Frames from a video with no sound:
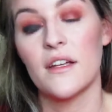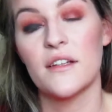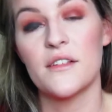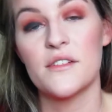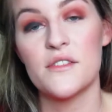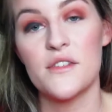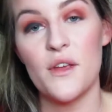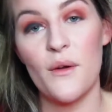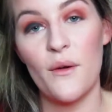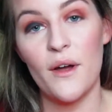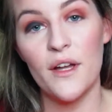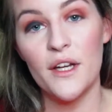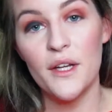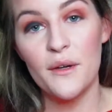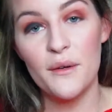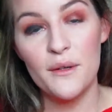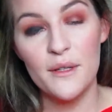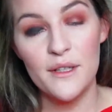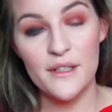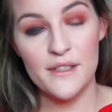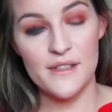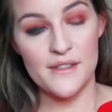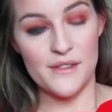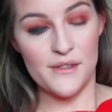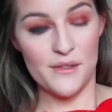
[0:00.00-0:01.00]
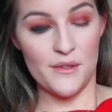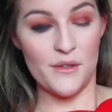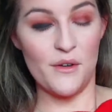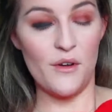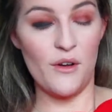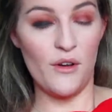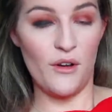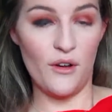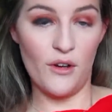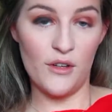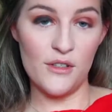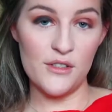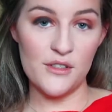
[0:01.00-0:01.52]
So I know it looks
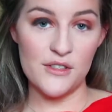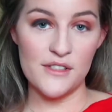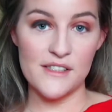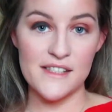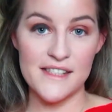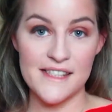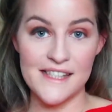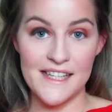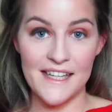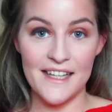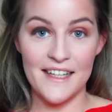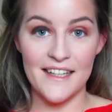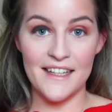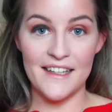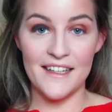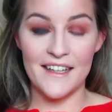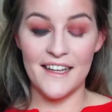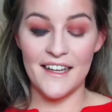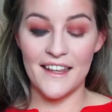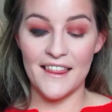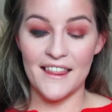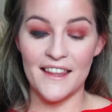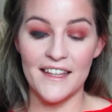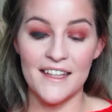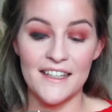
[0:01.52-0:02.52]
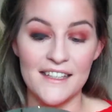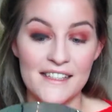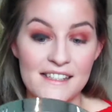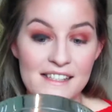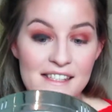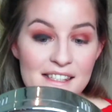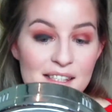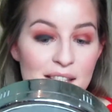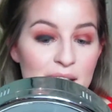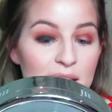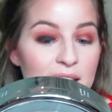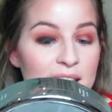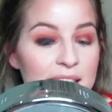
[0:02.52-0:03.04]
odd seeing it like this,
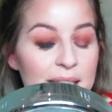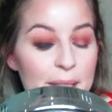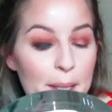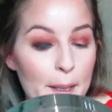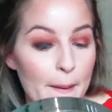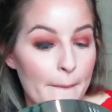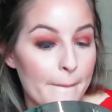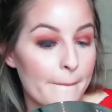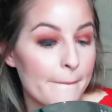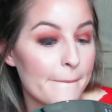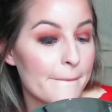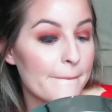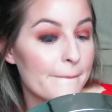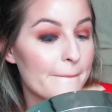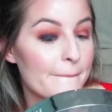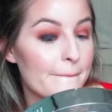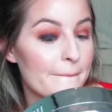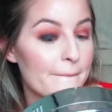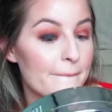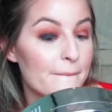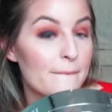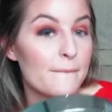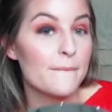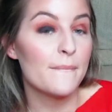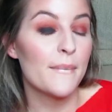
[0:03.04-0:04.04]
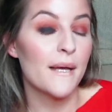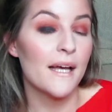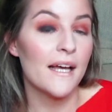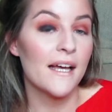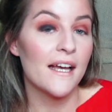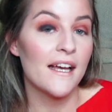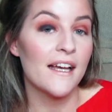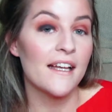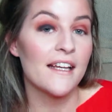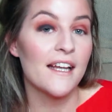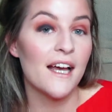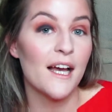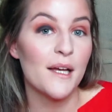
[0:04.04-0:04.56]
but
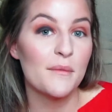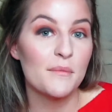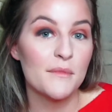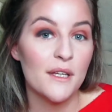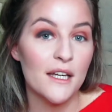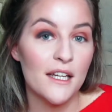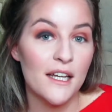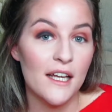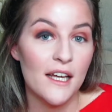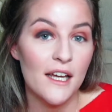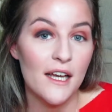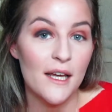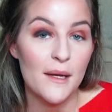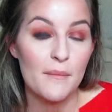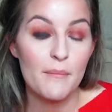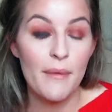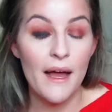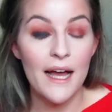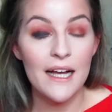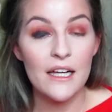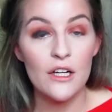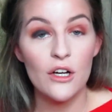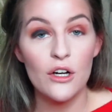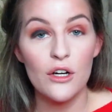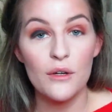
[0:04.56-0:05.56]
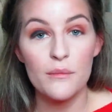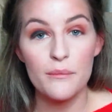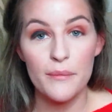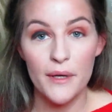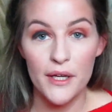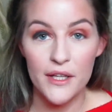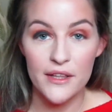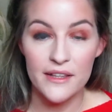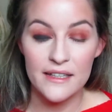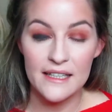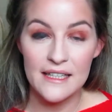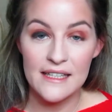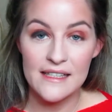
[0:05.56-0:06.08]
I'm going to pack it on
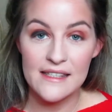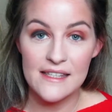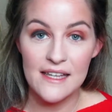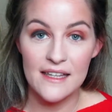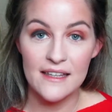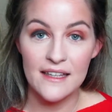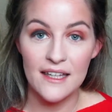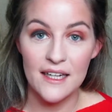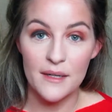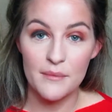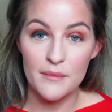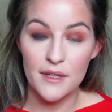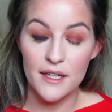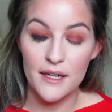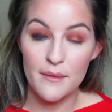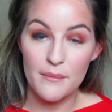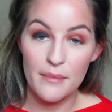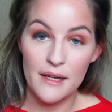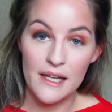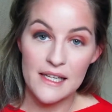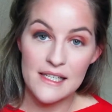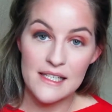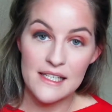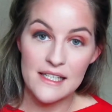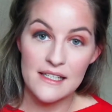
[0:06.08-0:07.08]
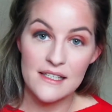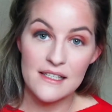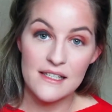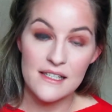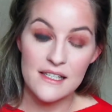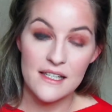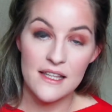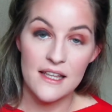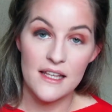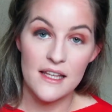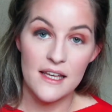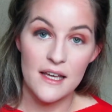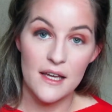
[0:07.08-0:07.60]
both lids and then I'm going to blend it into
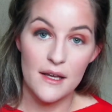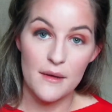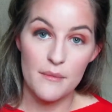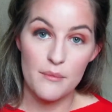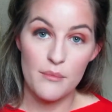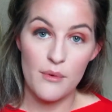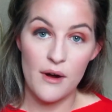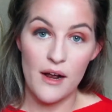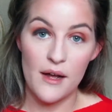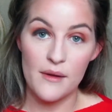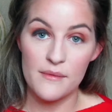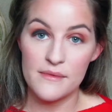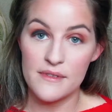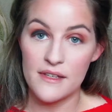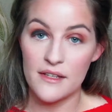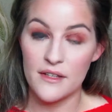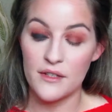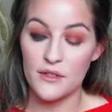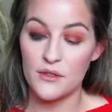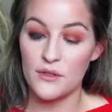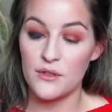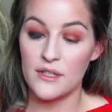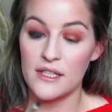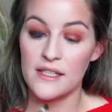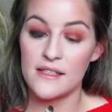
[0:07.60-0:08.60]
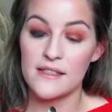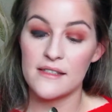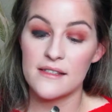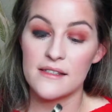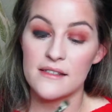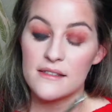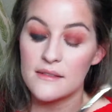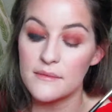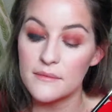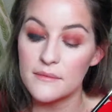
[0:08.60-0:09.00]
the browns and the crease.